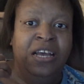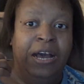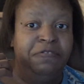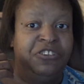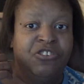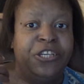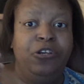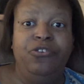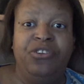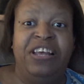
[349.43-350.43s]
I'm just going to
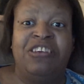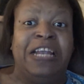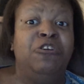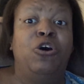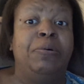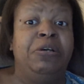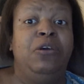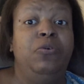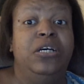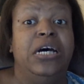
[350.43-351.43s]
use it as I
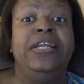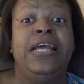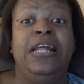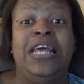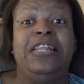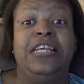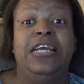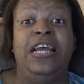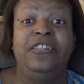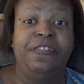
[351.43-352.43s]
normally would. And at
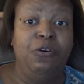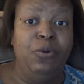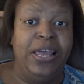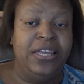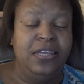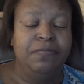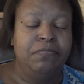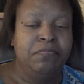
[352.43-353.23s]
the end of the week,